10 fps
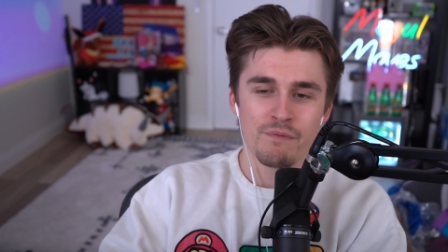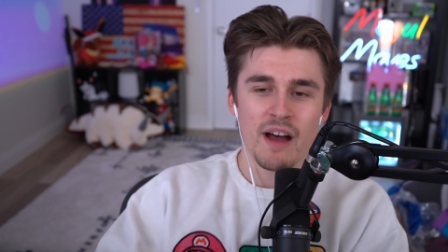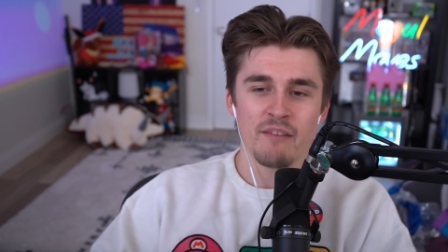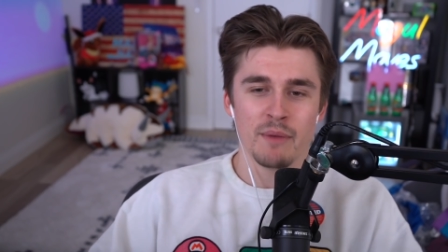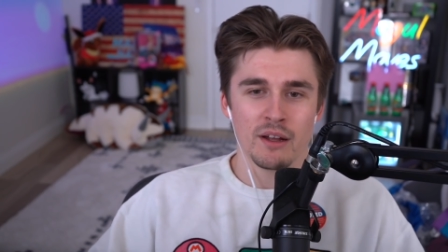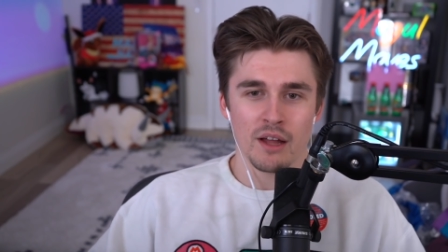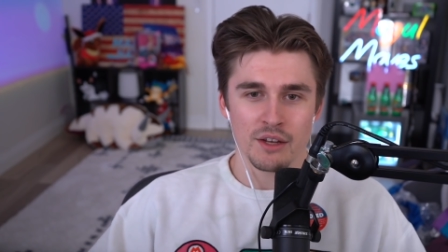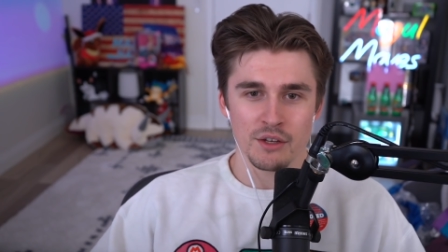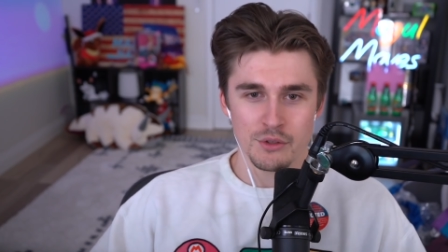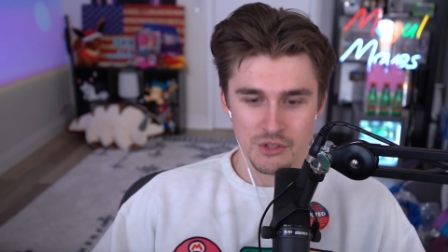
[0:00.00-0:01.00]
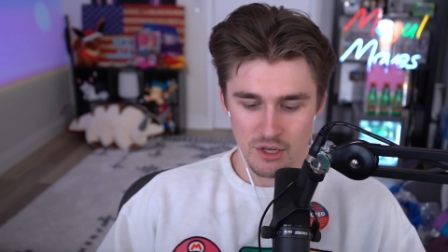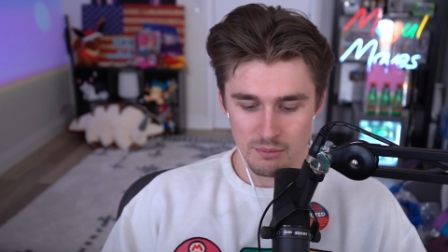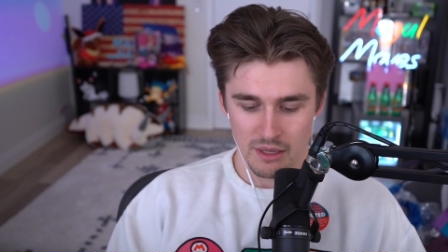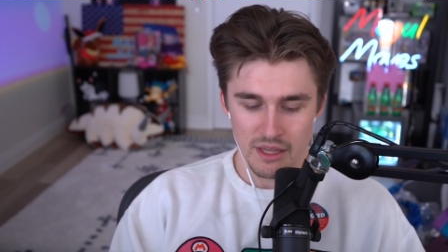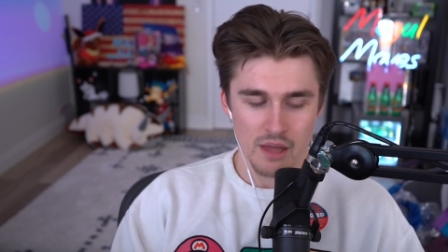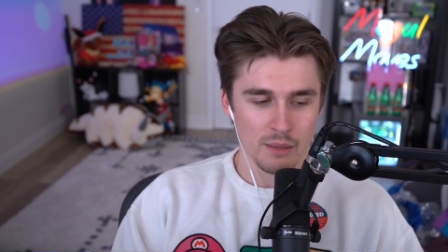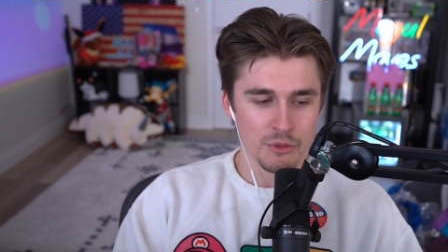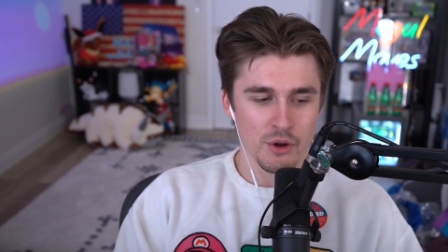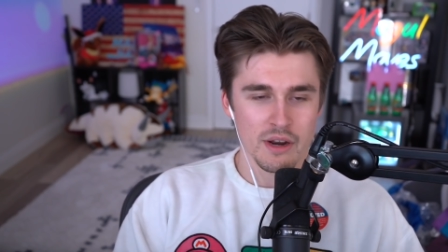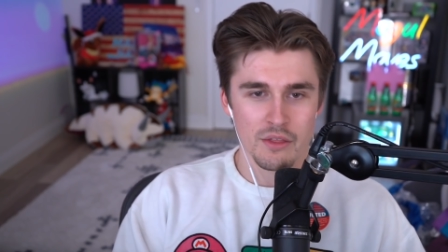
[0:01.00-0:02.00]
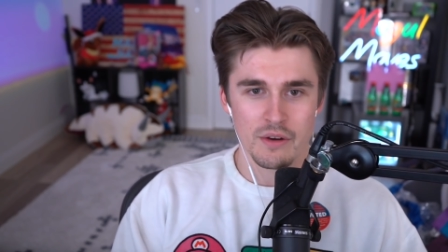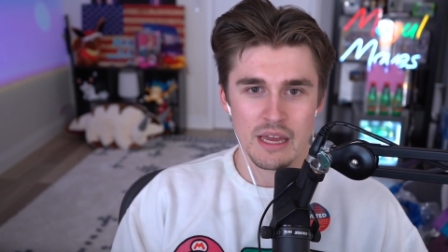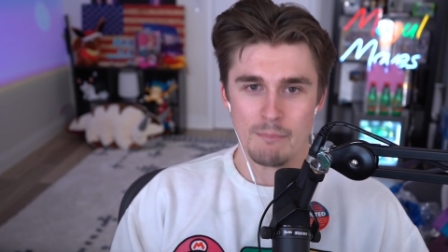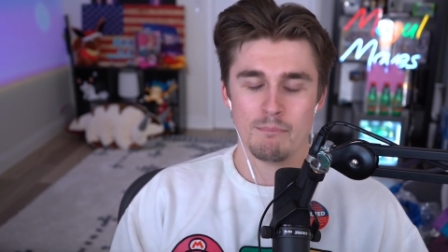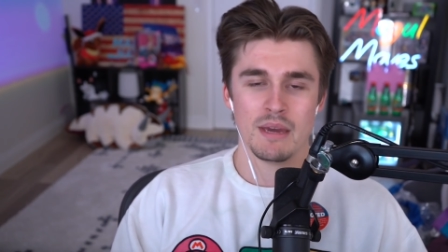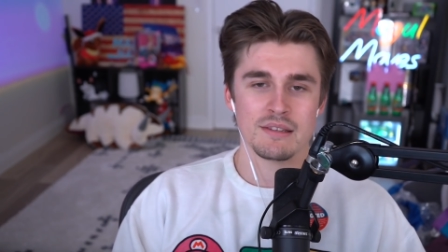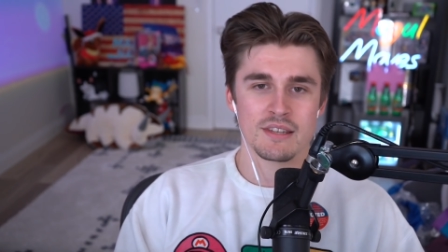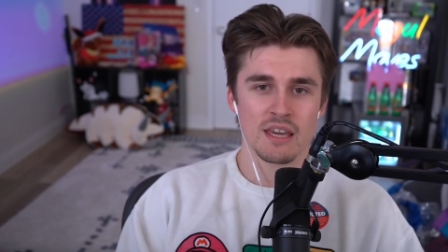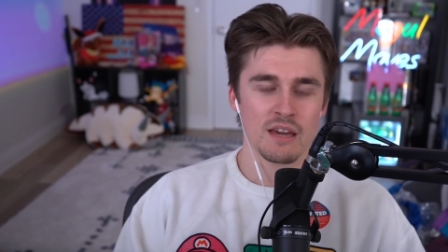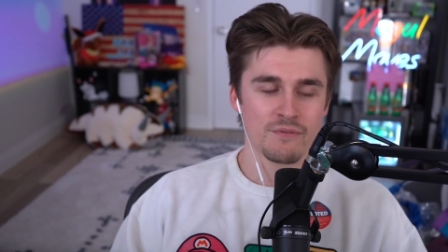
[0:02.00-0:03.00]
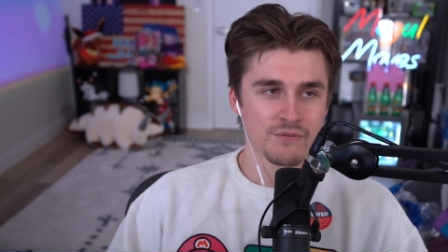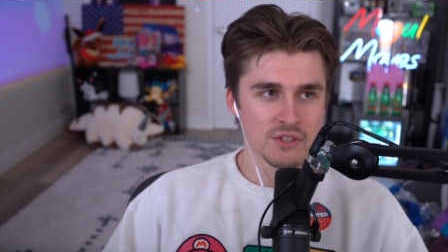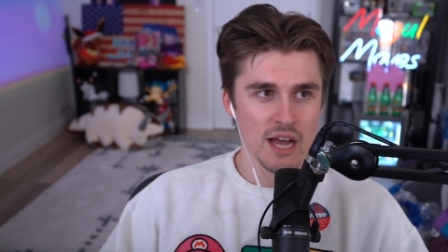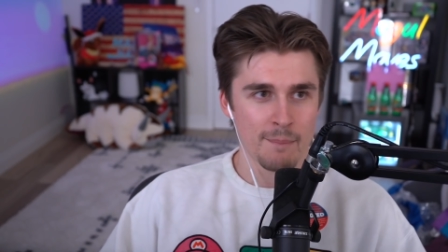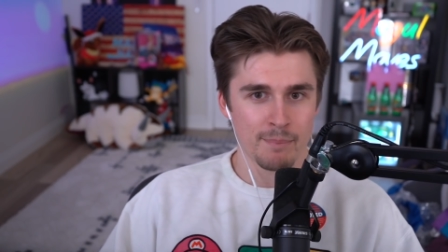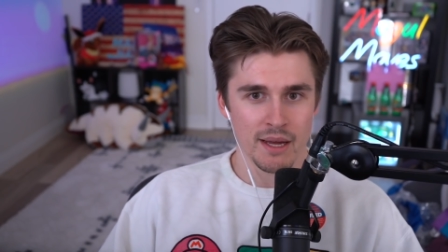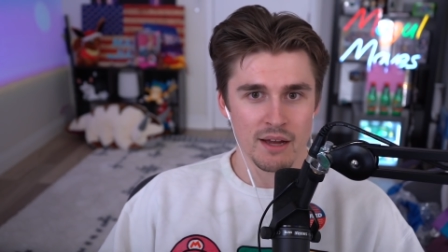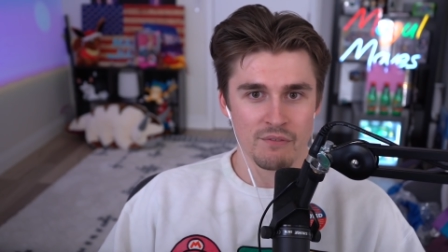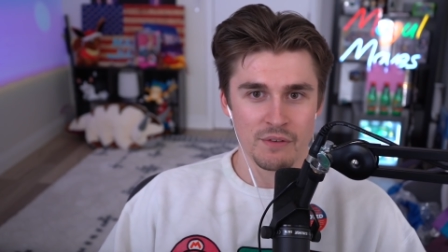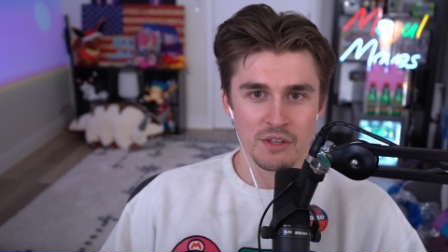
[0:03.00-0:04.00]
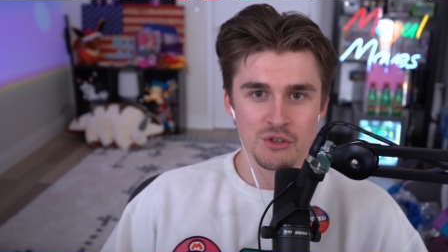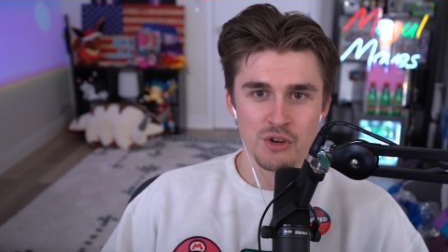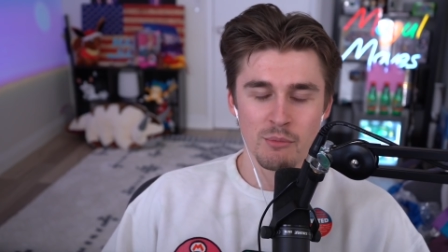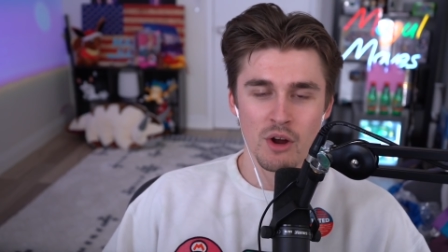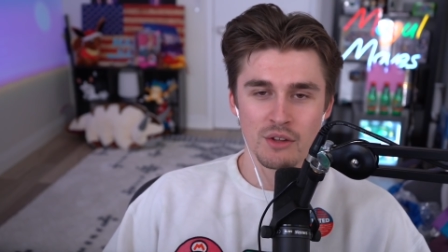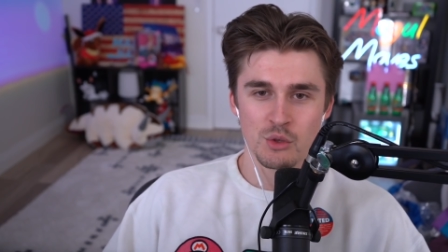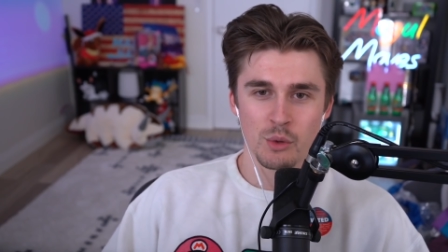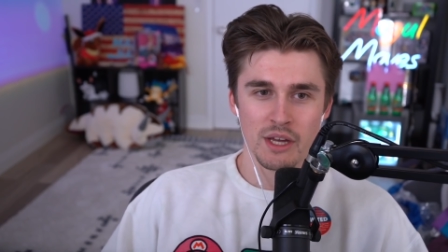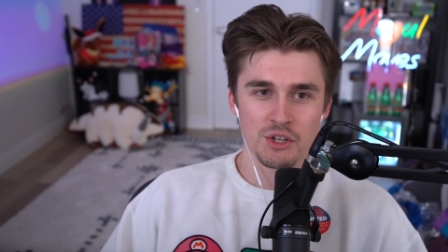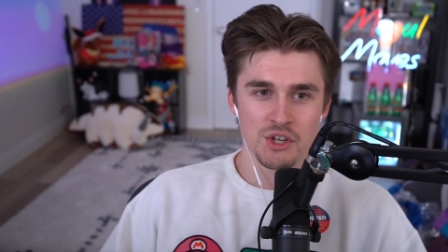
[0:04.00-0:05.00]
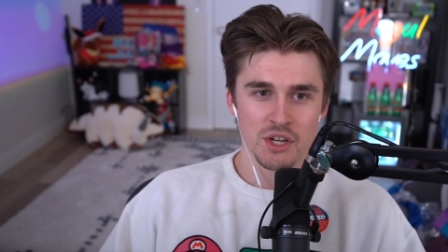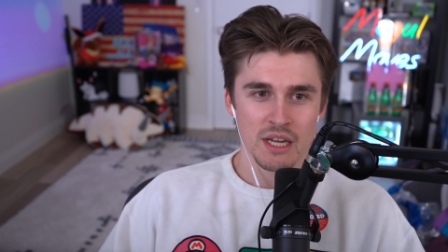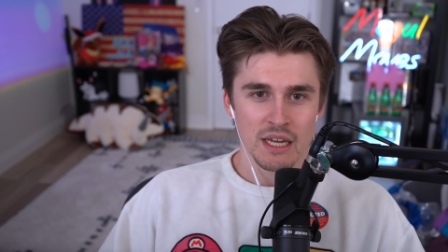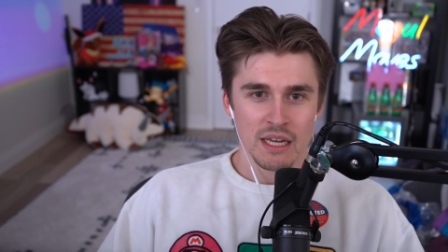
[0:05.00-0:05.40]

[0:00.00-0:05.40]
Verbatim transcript: five mil on YouTube. Let me throw another name. Mizkif, top uh, 50 streamer on Twitch.